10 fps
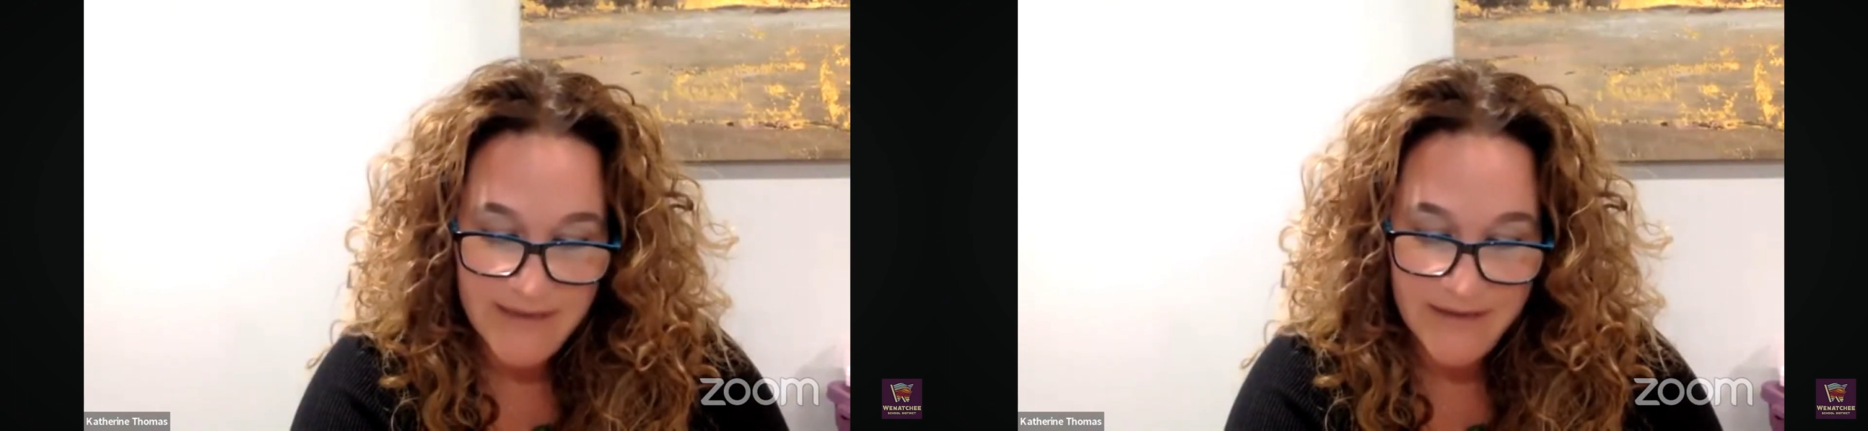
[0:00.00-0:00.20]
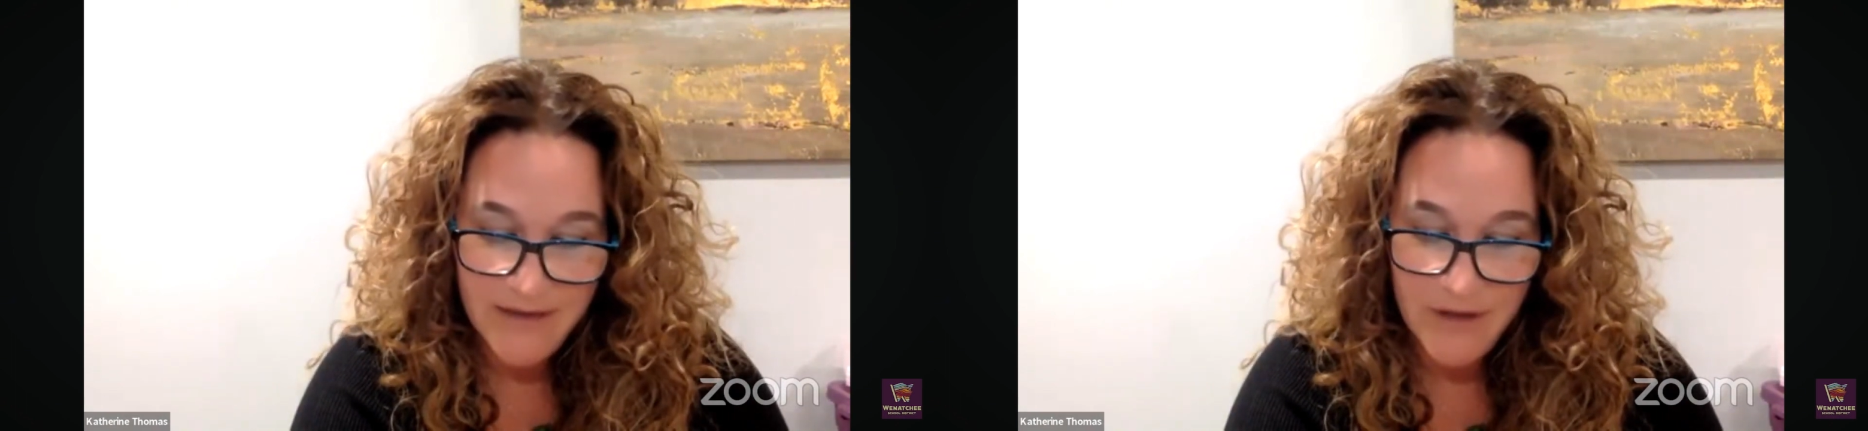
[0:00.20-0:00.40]

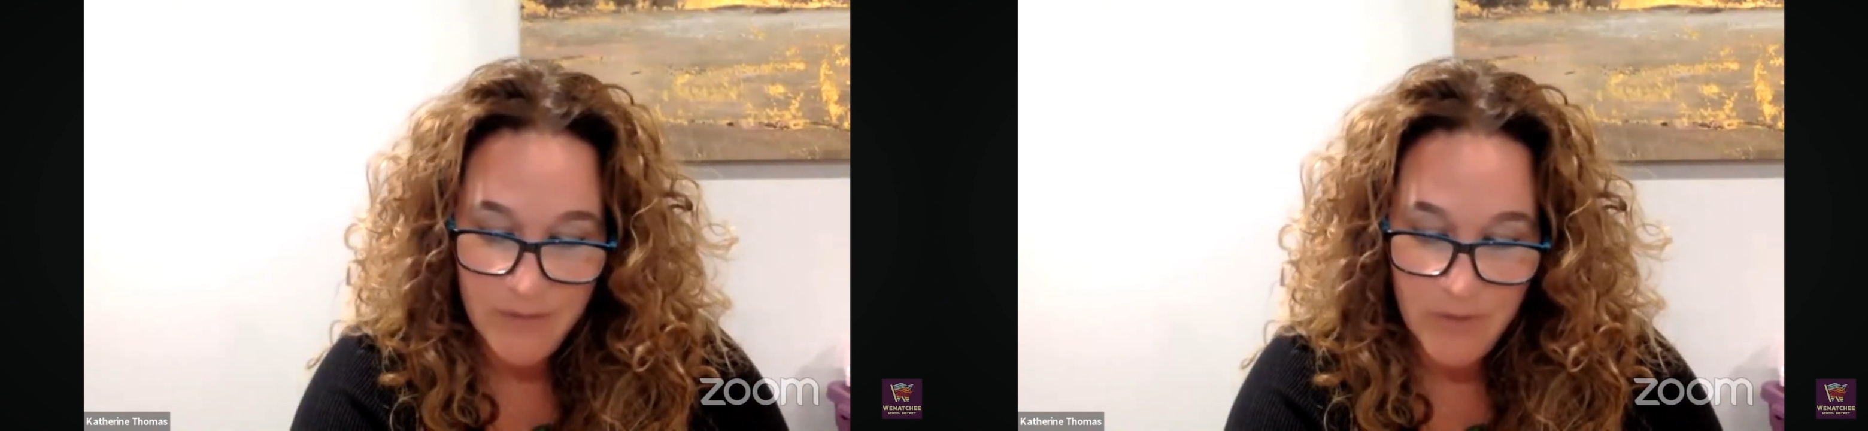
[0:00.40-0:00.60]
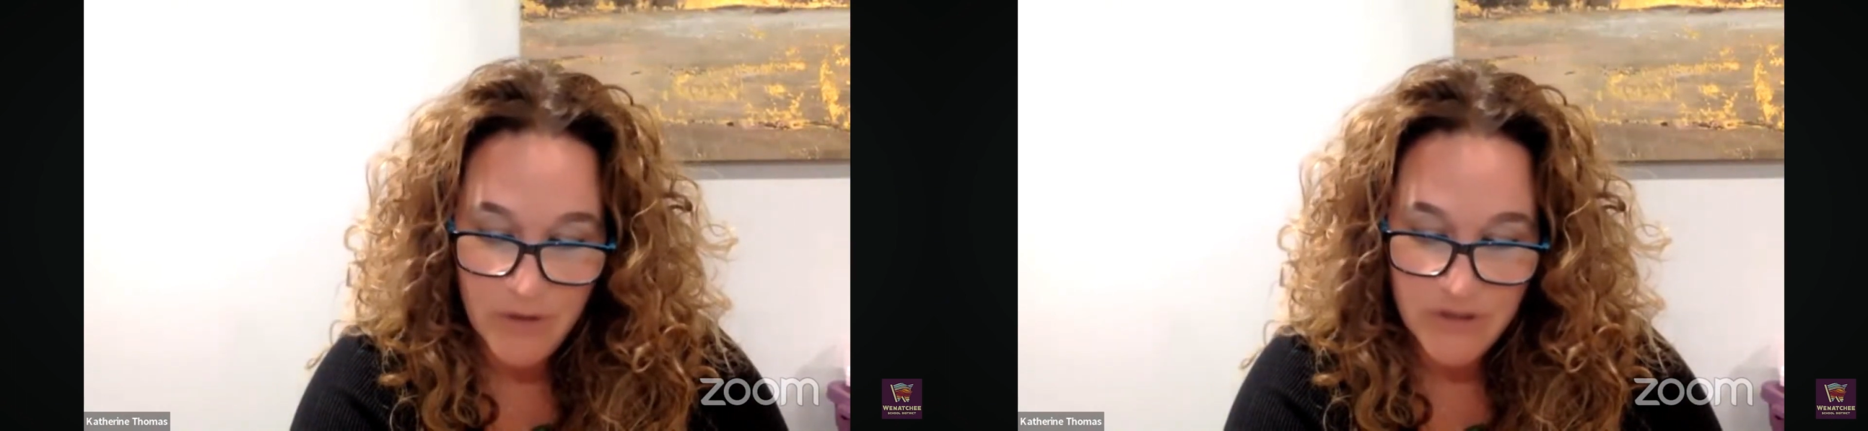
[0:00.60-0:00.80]

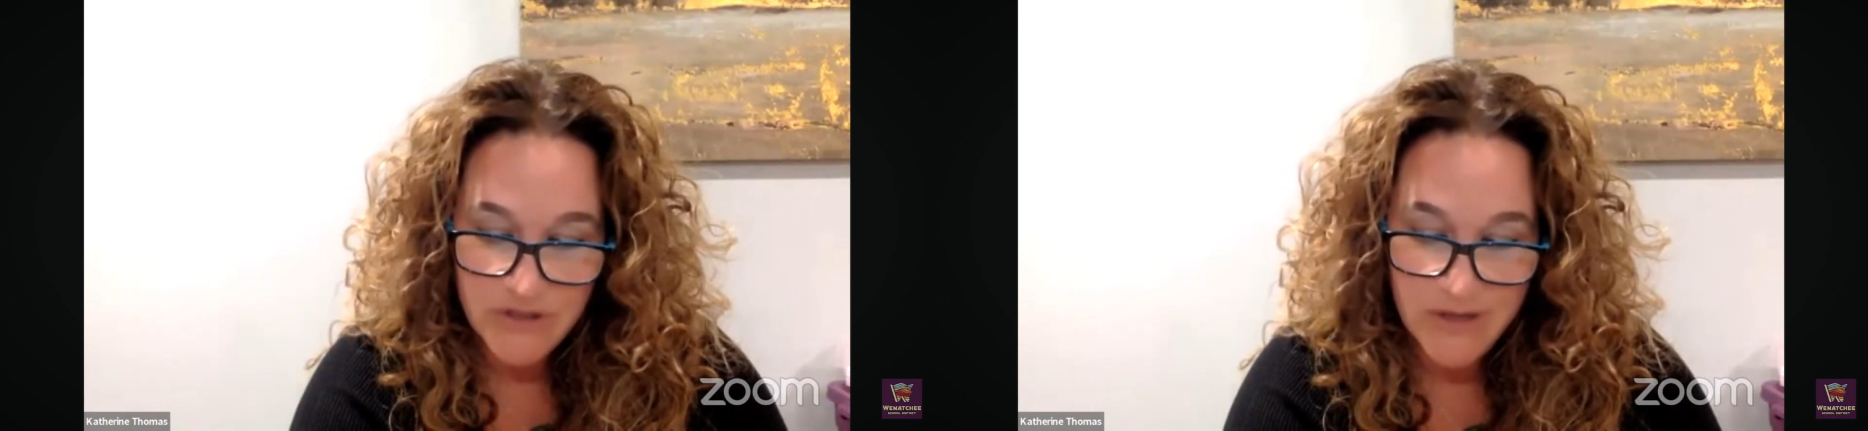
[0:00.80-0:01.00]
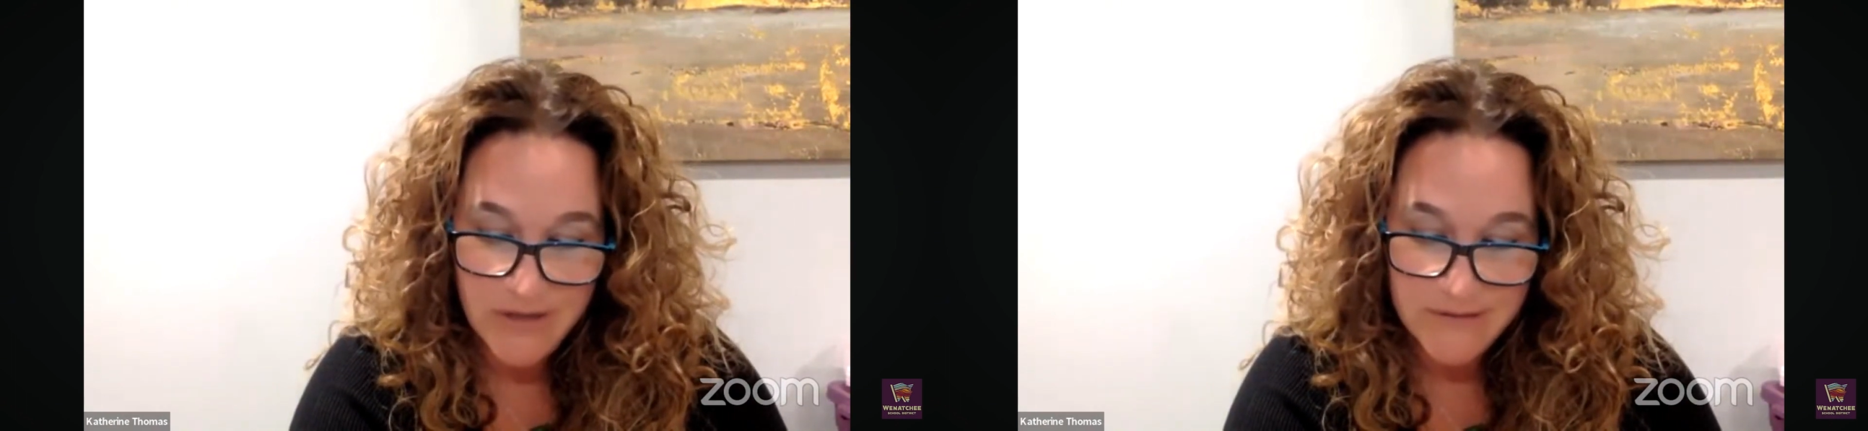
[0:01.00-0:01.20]
Danielle
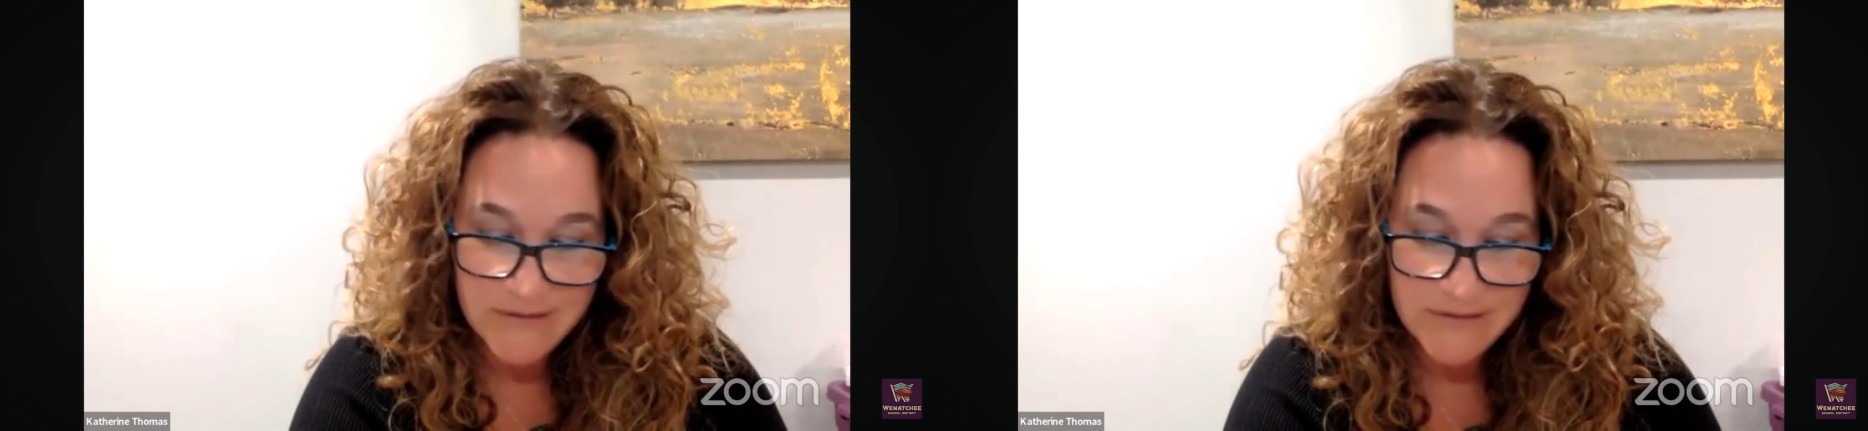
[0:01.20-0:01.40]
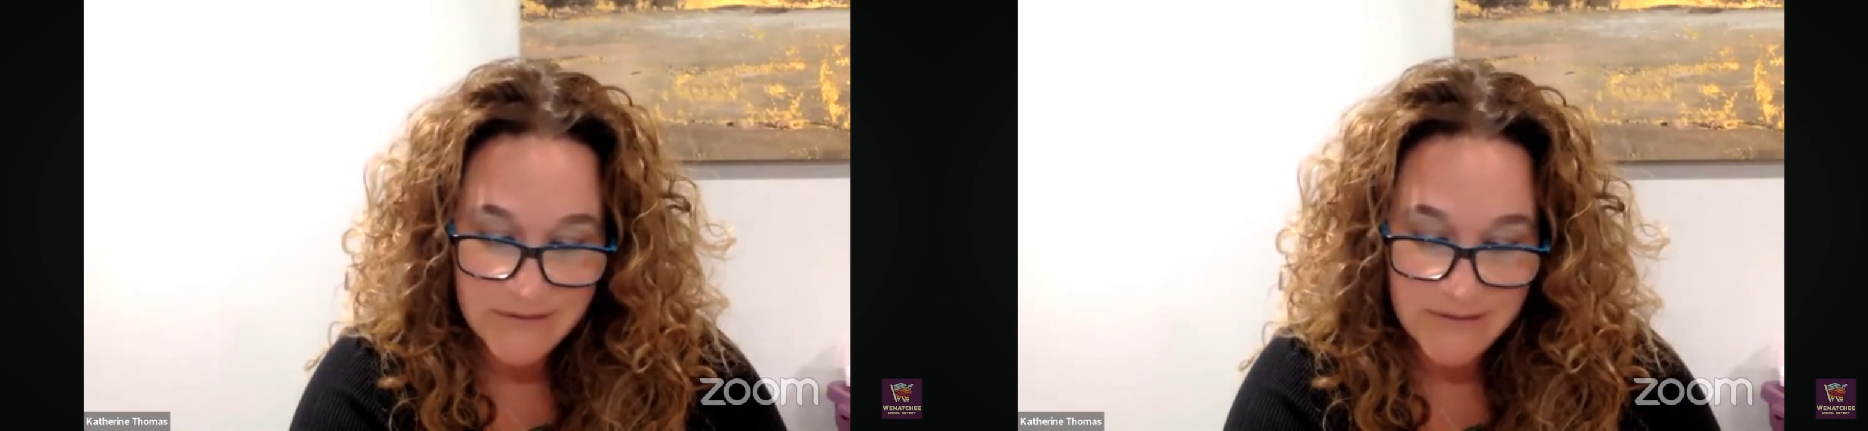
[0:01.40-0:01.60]
Marchant